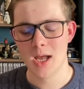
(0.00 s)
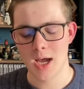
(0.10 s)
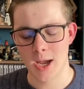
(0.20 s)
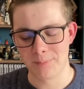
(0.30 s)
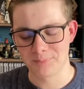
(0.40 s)

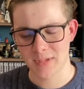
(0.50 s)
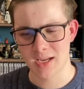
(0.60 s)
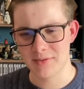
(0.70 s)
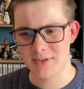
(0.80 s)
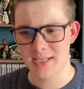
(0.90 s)
Um,
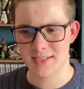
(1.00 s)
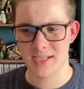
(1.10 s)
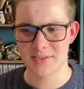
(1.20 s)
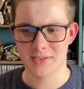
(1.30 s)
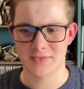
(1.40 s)
you know, these
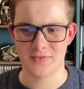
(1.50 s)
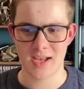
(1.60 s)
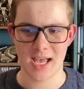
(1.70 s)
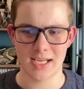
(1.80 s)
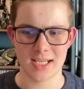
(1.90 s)
are just
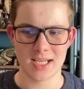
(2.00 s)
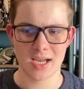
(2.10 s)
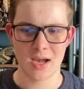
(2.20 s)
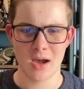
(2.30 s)
fairly